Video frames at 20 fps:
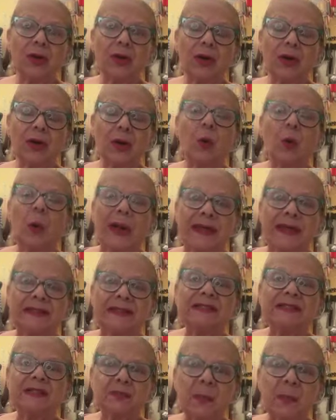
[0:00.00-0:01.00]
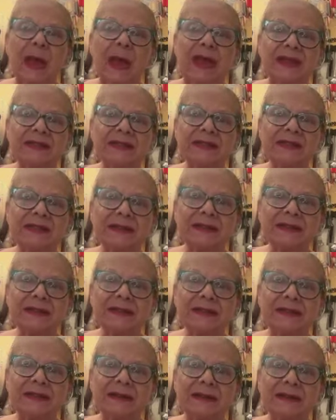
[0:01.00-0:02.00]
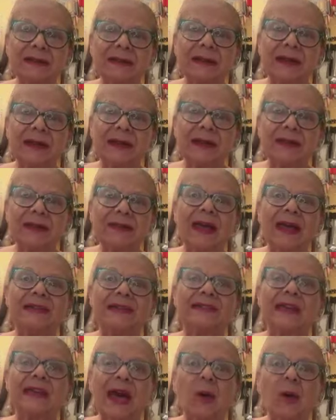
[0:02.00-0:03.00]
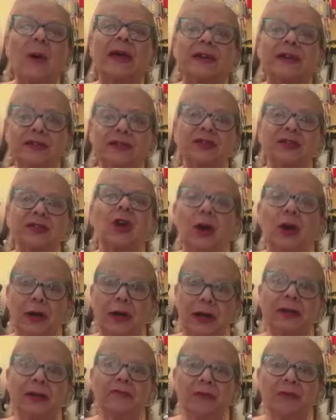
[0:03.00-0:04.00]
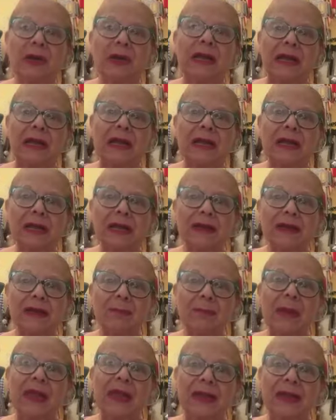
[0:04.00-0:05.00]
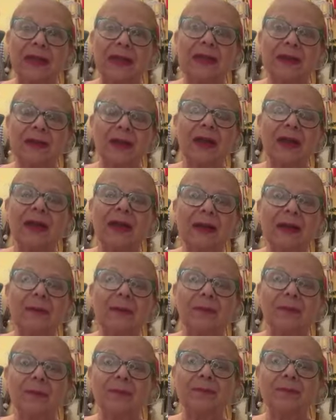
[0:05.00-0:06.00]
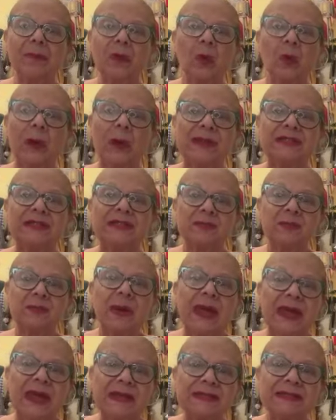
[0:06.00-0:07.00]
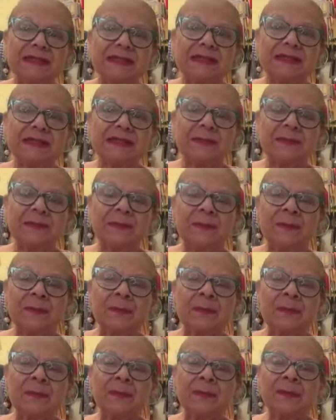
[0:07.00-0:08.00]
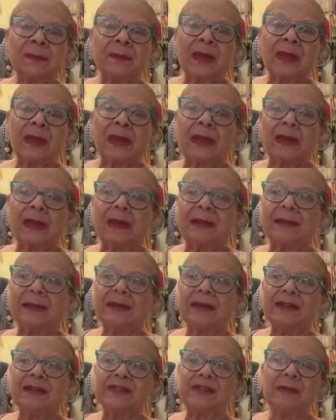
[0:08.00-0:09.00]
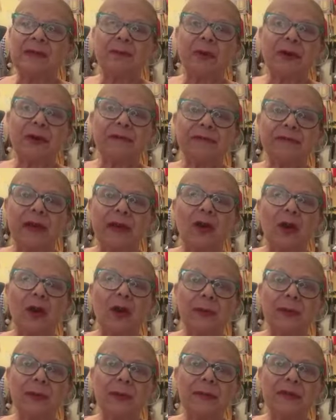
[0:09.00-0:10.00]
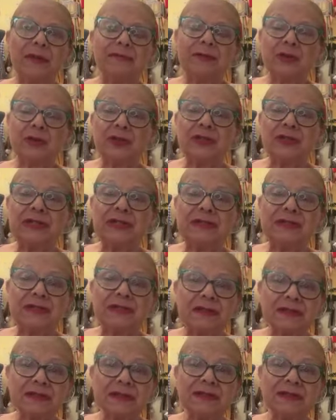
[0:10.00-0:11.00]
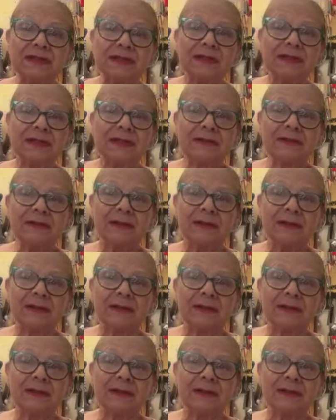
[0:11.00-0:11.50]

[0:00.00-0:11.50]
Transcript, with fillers: uh, quince paste and that's how i started really making um, quince paste and it's a perfect complement for cheeses.